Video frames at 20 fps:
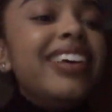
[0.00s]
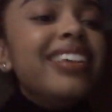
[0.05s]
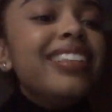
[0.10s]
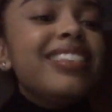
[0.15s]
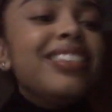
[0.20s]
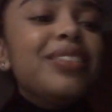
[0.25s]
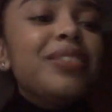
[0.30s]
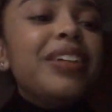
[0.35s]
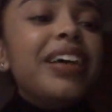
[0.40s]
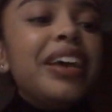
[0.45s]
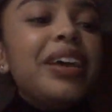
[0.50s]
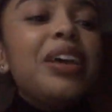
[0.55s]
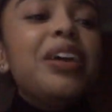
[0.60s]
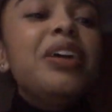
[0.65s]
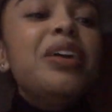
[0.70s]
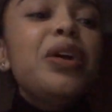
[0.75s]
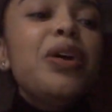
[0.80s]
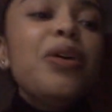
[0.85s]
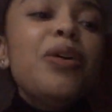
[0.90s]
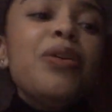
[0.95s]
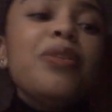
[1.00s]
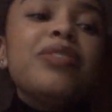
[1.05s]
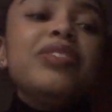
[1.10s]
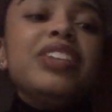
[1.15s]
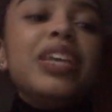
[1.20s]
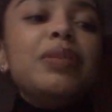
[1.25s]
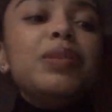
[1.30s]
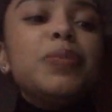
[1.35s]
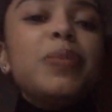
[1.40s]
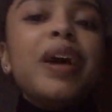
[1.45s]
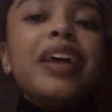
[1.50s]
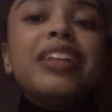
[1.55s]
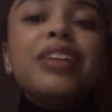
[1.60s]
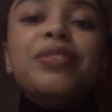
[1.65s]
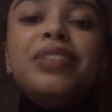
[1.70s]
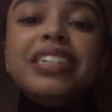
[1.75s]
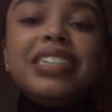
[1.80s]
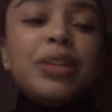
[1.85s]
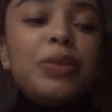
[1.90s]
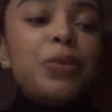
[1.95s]
Like James Bond
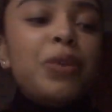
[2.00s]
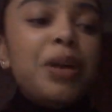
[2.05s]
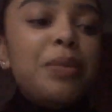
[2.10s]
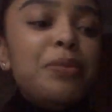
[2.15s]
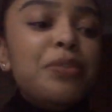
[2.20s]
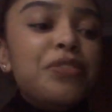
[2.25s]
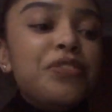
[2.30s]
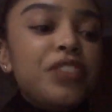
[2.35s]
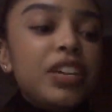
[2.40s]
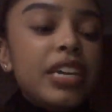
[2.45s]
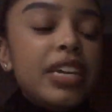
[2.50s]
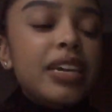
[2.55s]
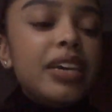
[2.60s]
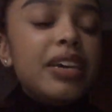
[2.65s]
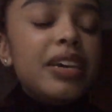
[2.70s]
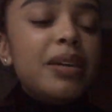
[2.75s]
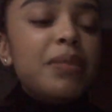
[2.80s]
only did one movie,